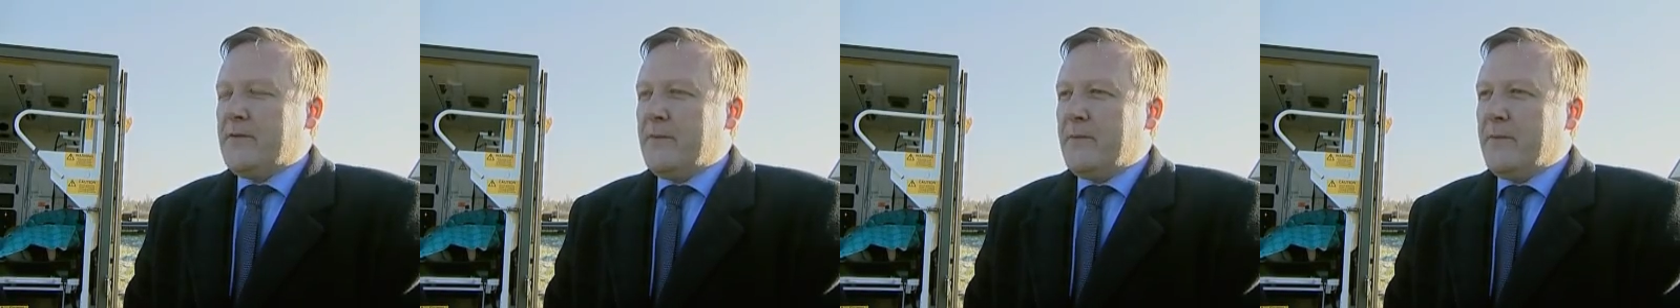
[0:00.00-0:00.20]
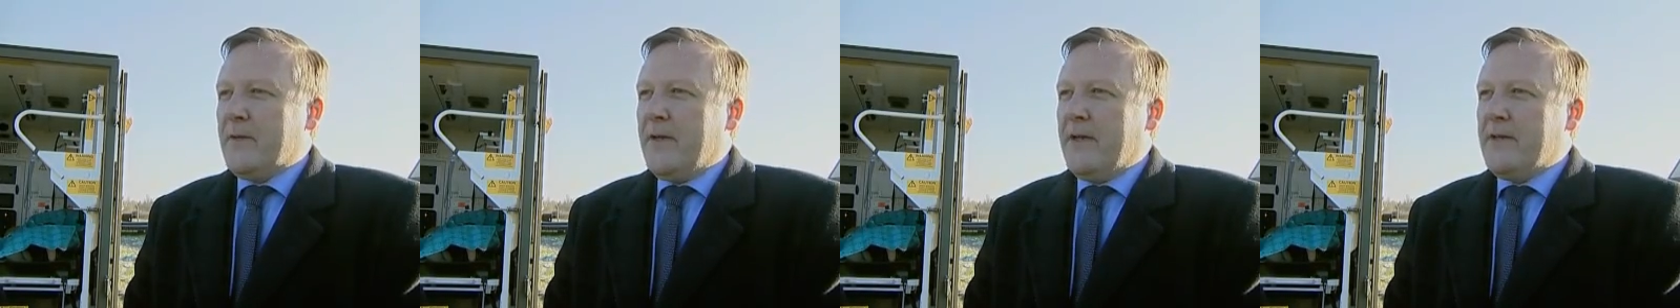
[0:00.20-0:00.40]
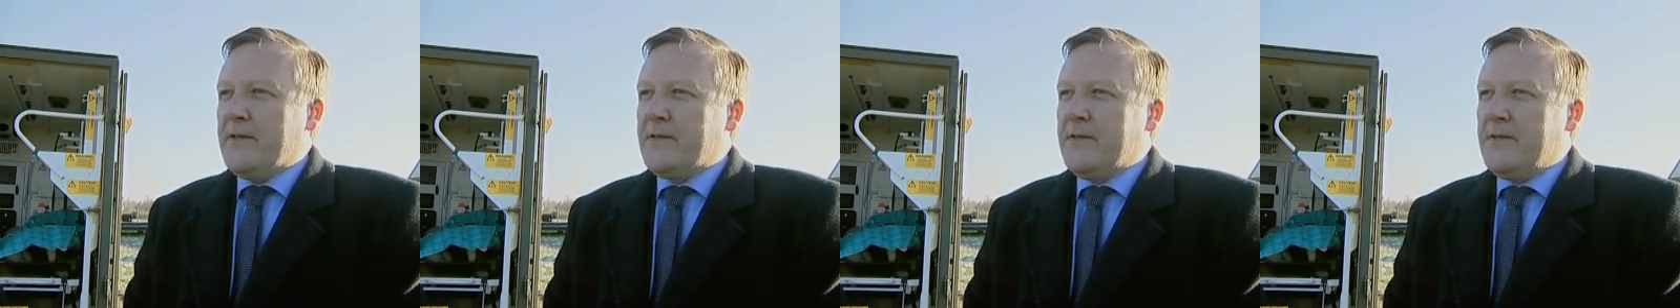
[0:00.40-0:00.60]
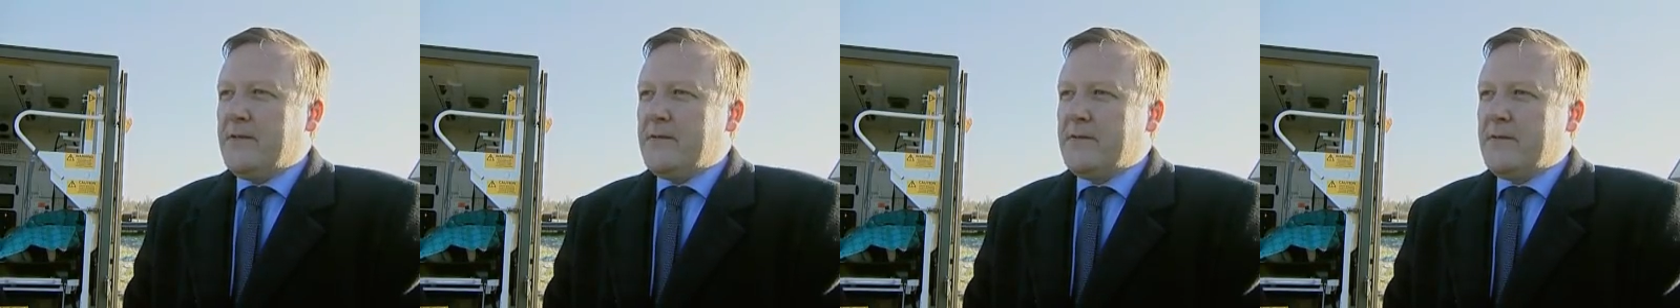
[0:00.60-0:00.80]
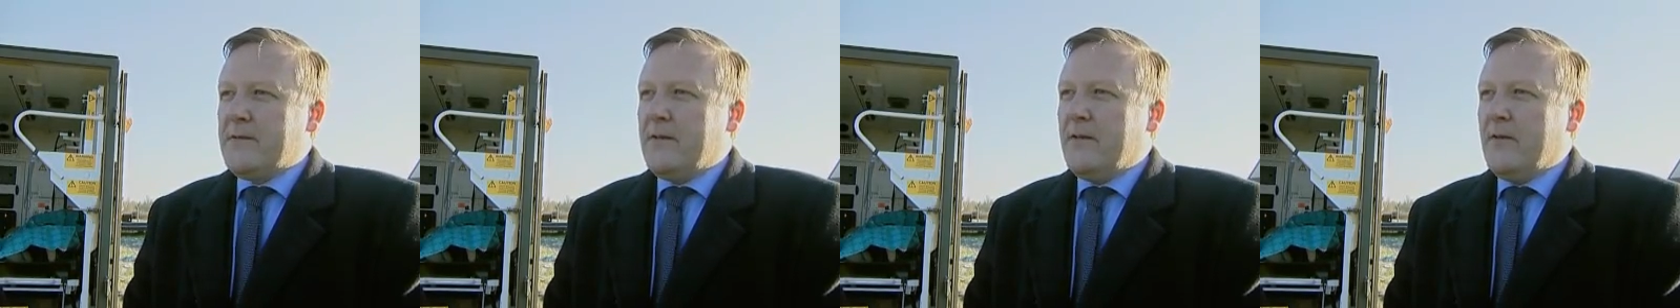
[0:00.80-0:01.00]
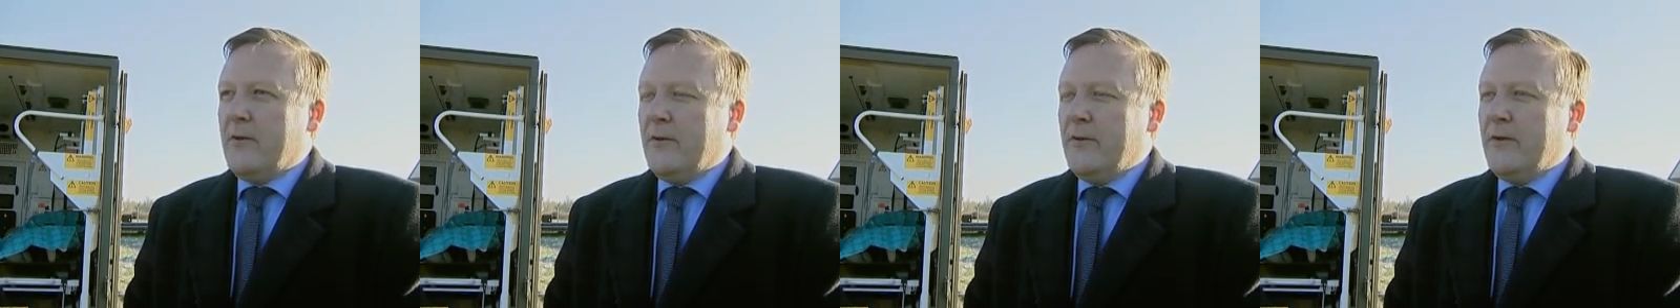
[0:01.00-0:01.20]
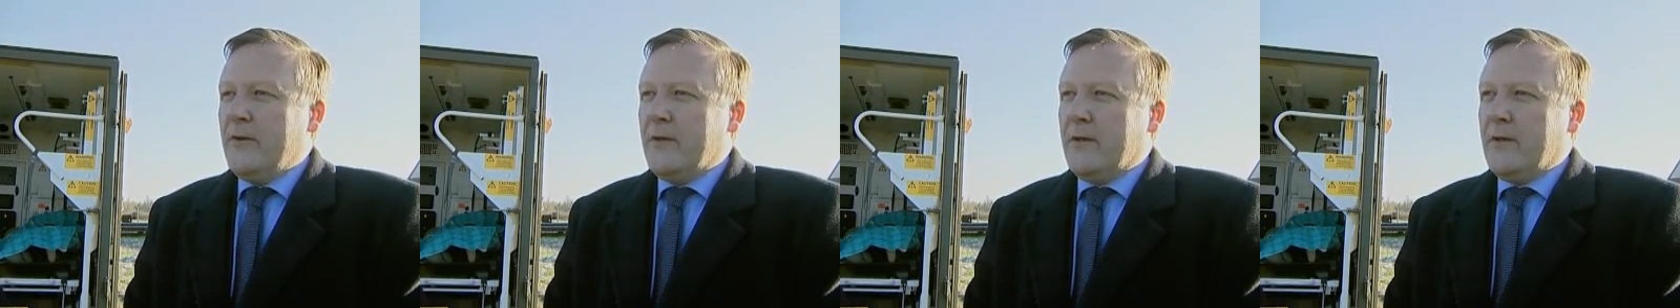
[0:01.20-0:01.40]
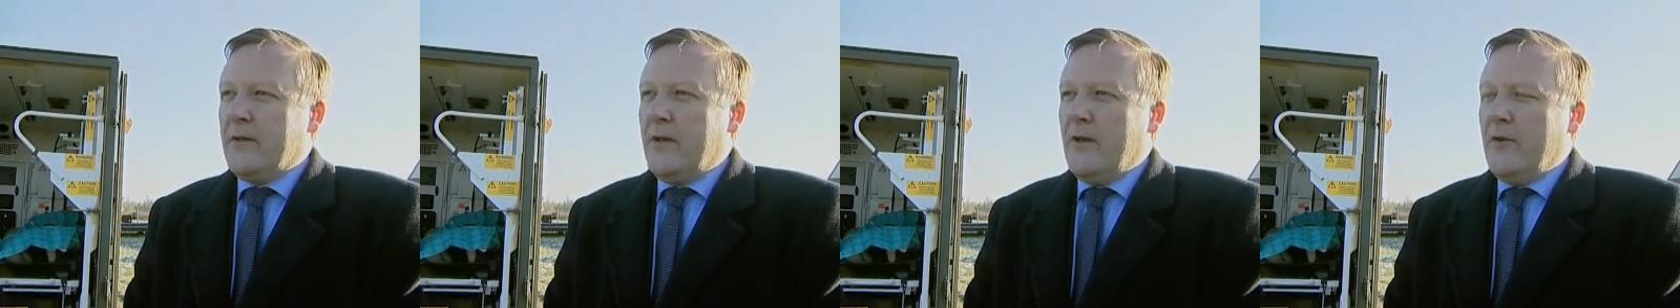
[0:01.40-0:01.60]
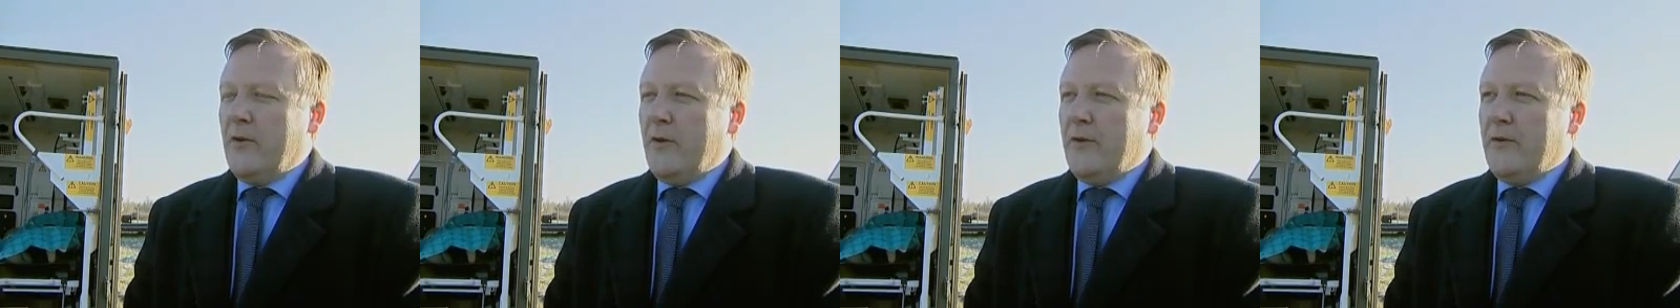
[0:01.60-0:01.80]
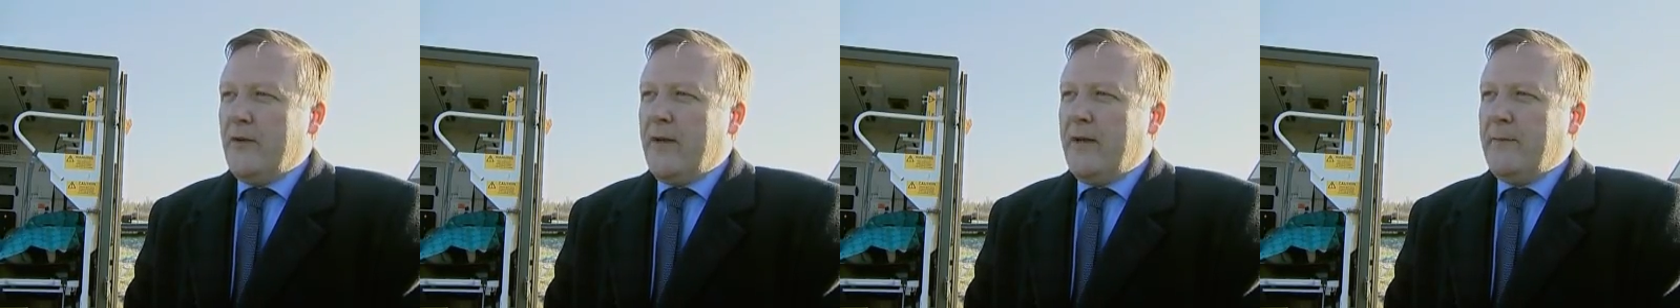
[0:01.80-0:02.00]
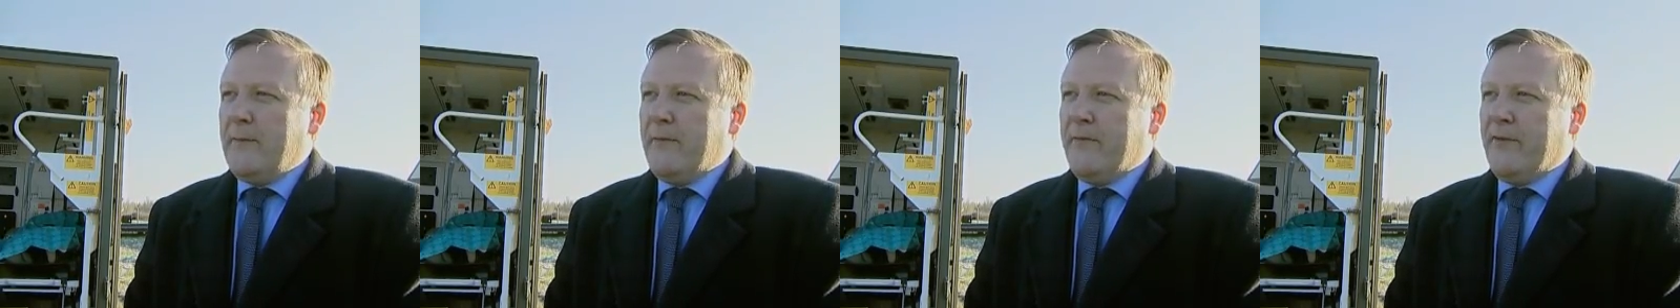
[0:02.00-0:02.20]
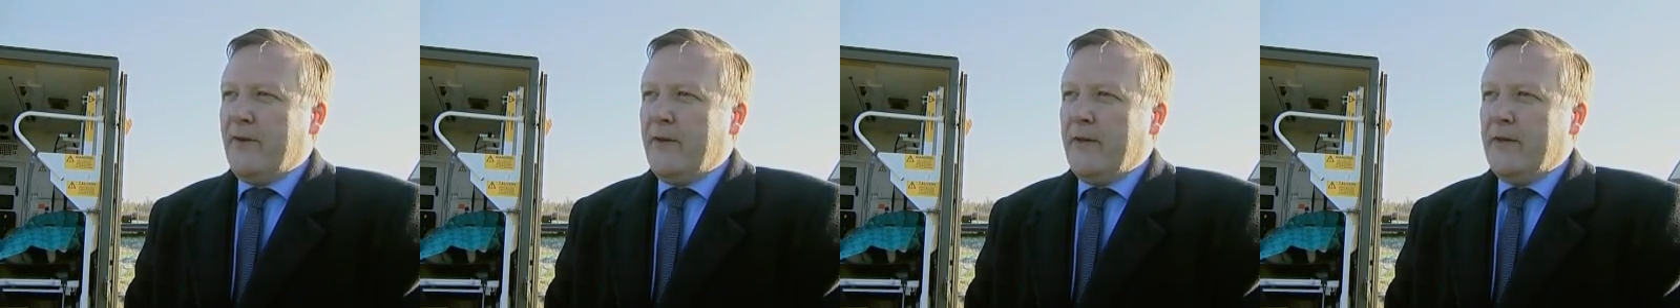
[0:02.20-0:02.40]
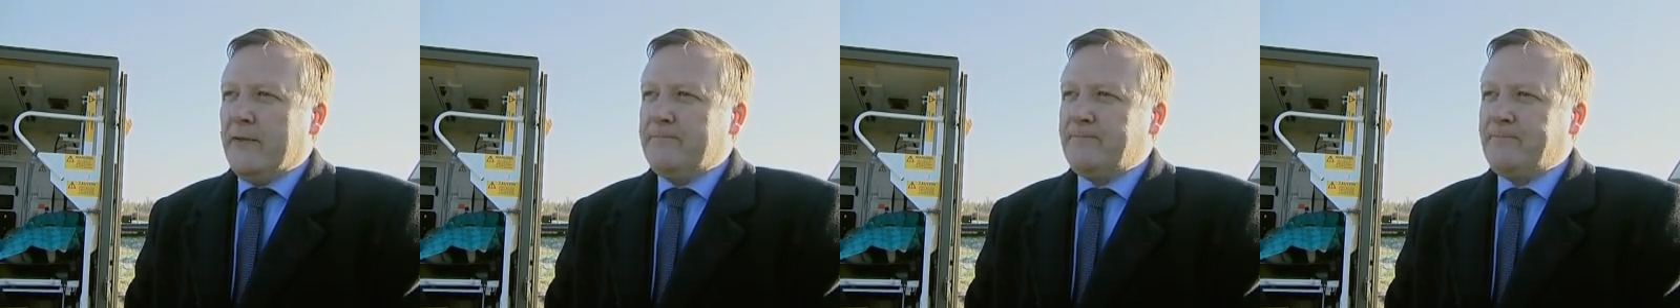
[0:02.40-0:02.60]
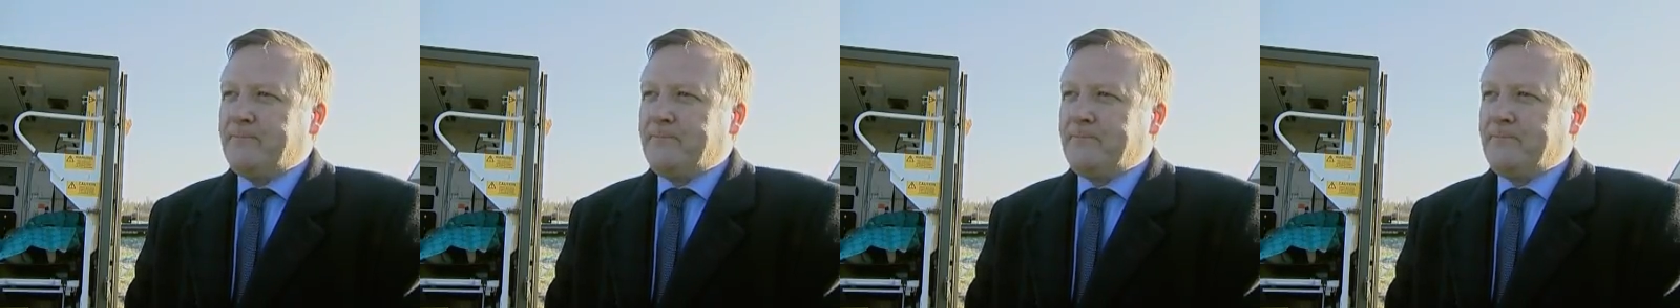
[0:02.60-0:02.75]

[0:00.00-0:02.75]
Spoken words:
some cases under enemy fire.